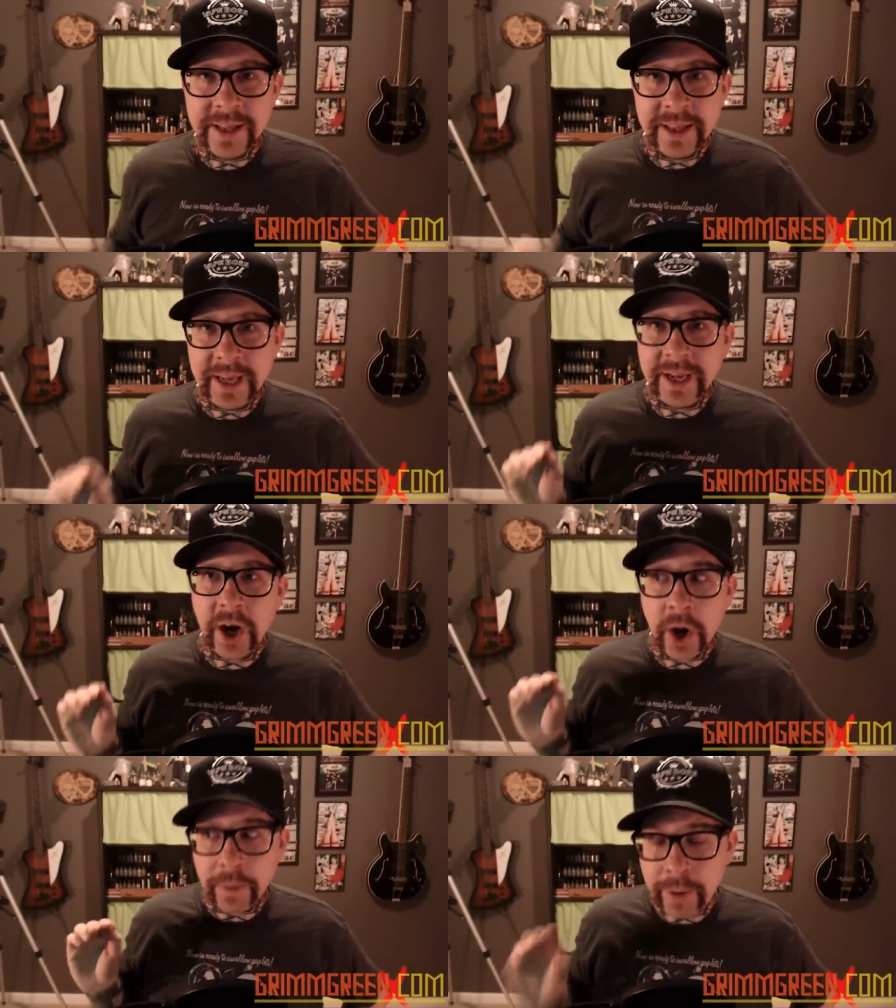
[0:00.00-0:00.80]
They
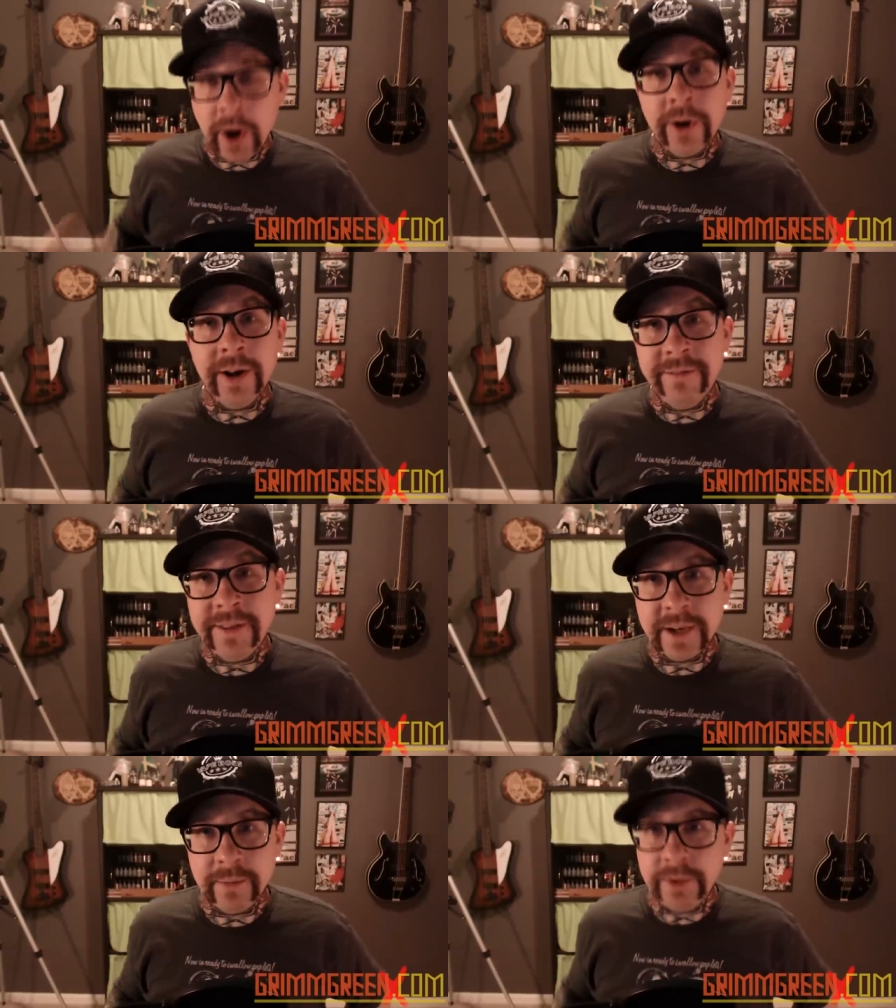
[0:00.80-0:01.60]
are part of the
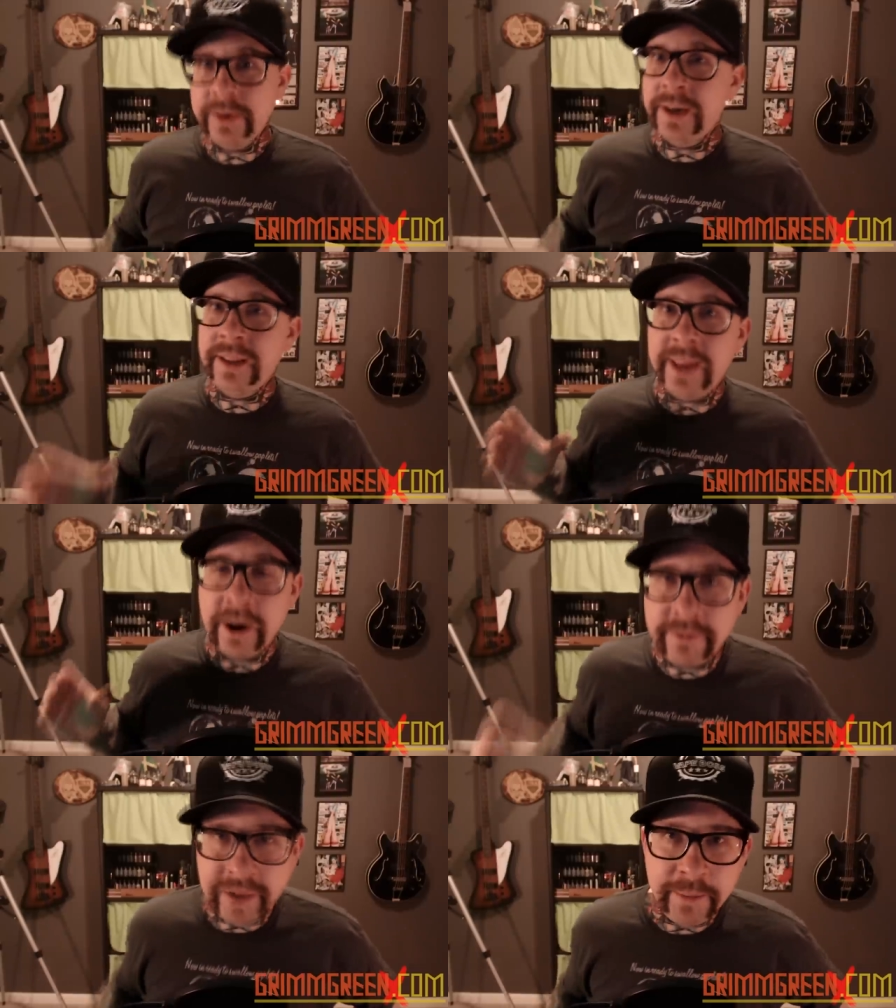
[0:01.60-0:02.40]
community. They
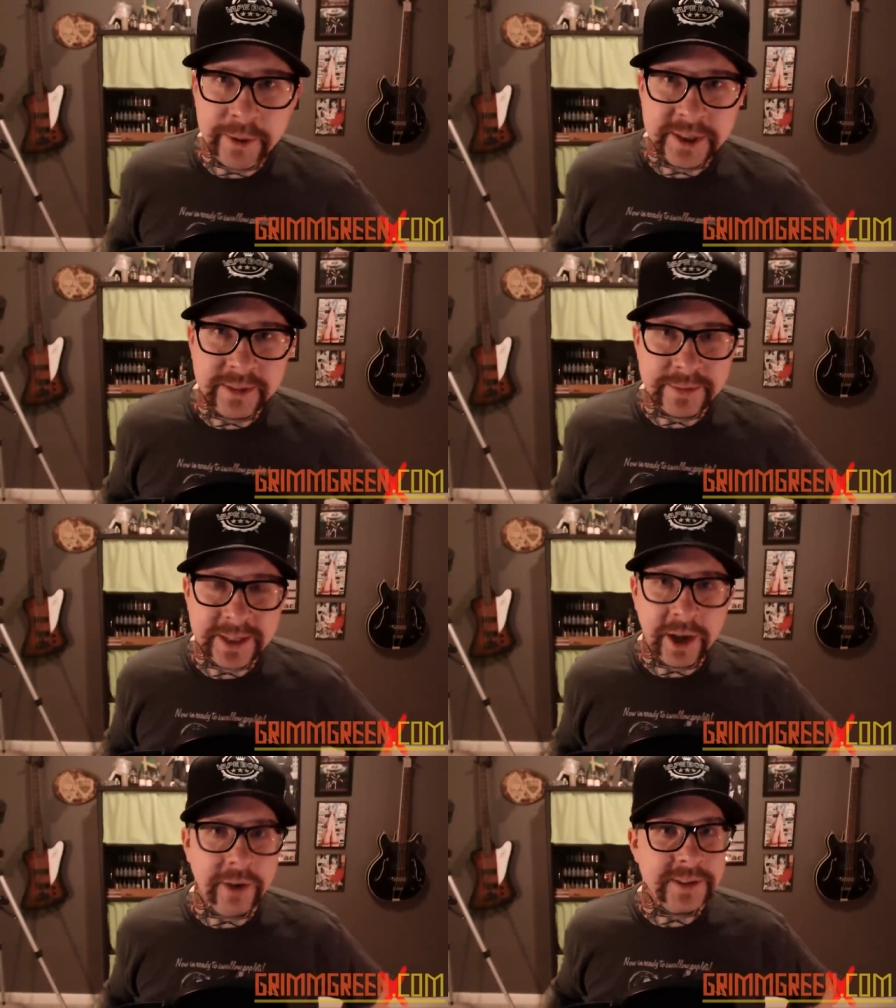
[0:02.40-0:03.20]
are vapers
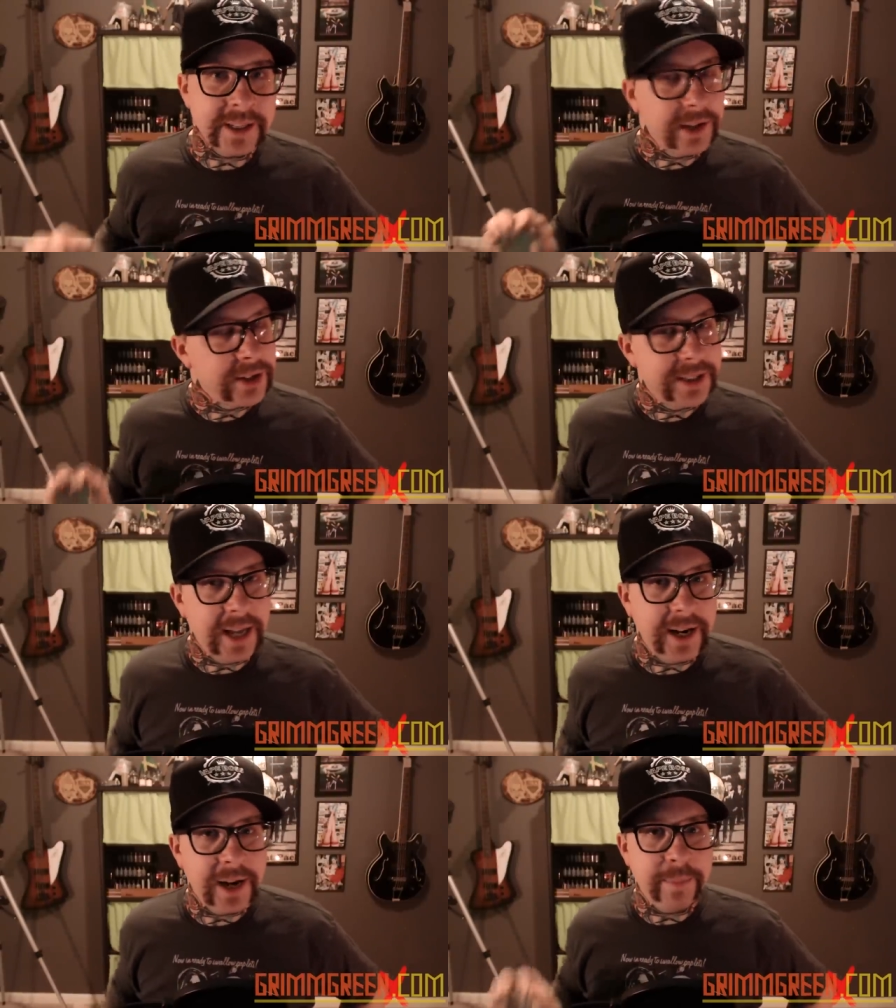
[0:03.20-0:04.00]
themselves, and they're
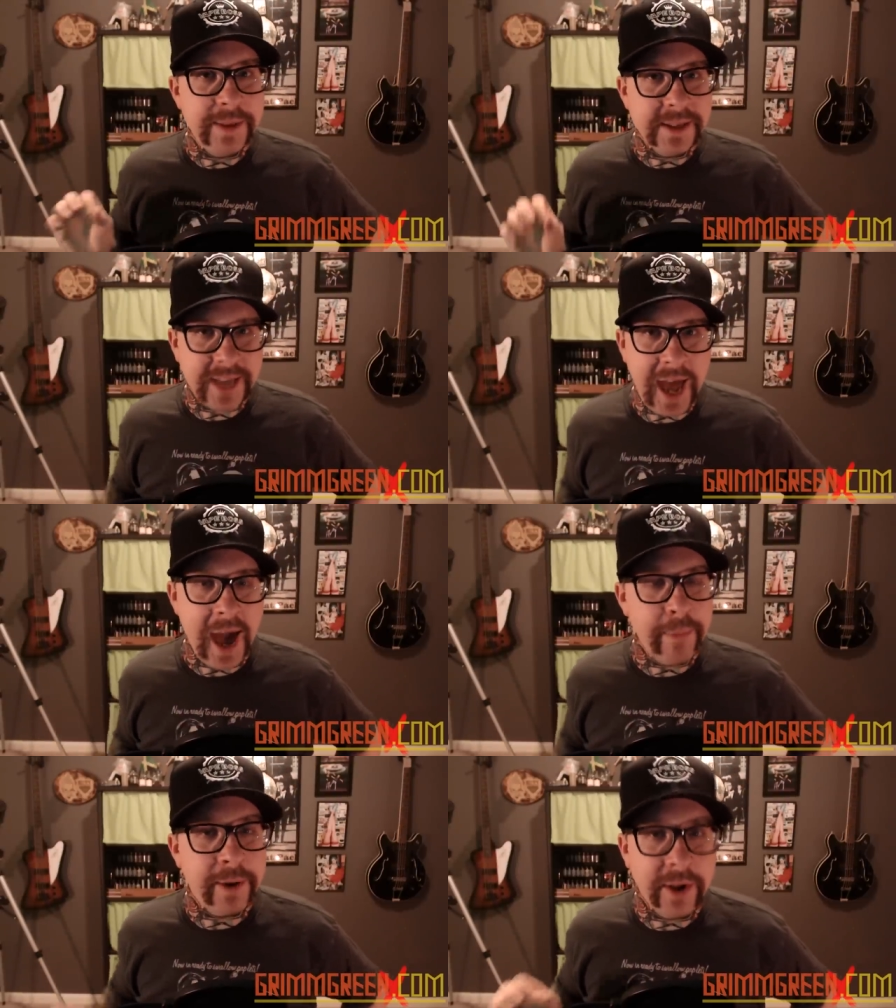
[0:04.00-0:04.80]
setting up this
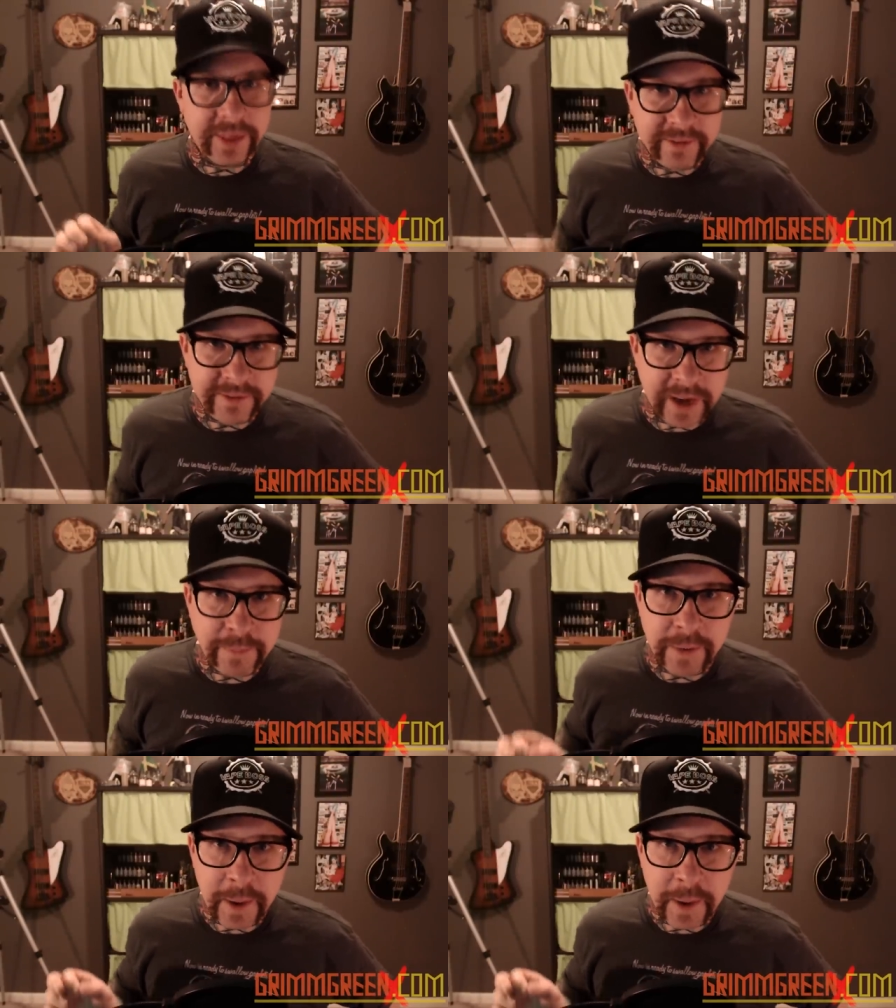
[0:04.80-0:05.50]
app called the Vape